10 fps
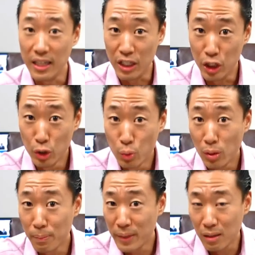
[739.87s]
You
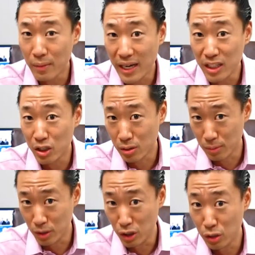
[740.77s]
will minimize,
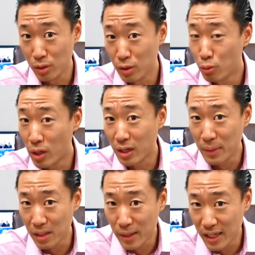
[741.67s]
or you, you want to
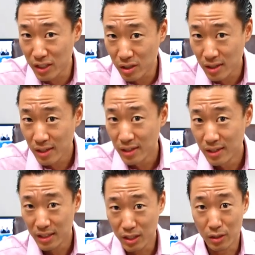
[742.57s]
minimize
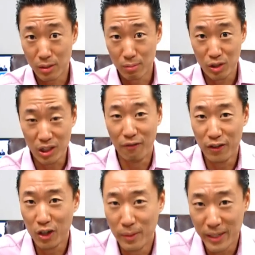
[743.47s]
your self
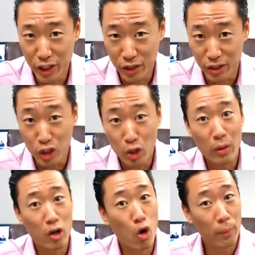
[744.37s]
incrimination. You don't
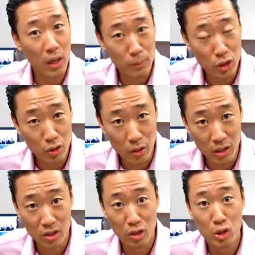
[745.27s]
want to open up new
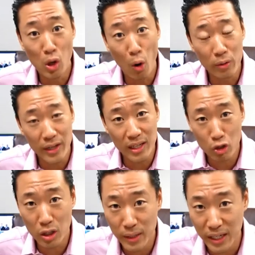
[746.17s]
doors. So don't
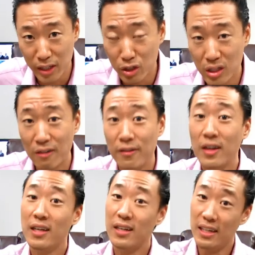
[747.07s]
incriminate yourself.
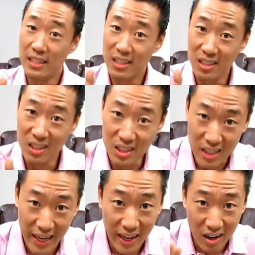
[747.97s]

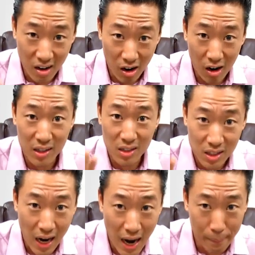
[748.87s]
Stay on
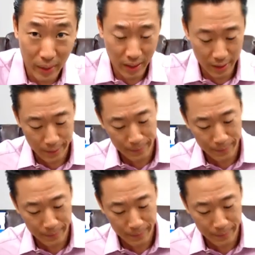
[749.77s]
topic.